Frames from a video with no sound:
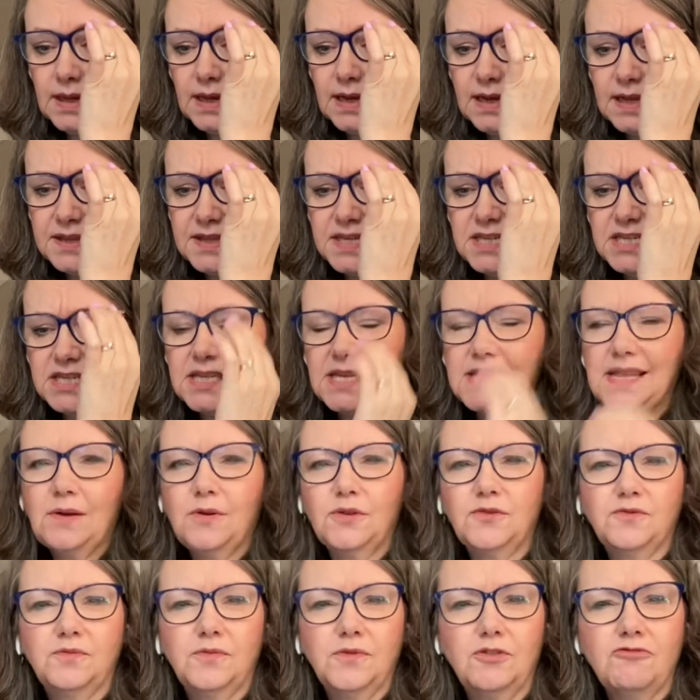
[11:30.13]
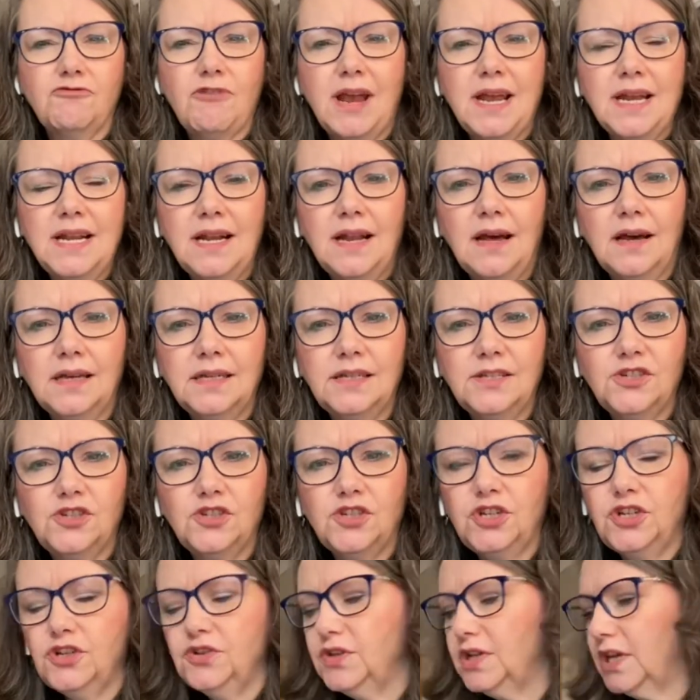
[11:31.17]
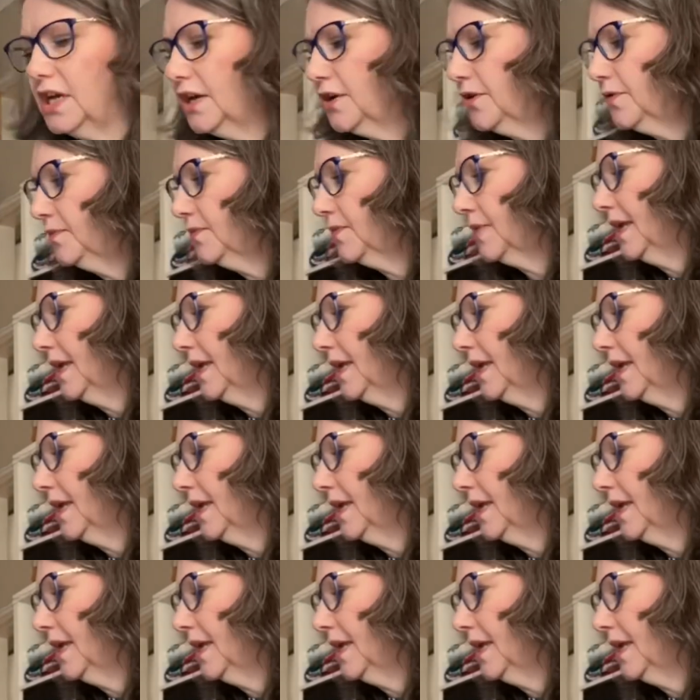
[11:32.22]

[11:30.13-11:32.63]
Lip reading: I think she said that was from the Grain Line Studio.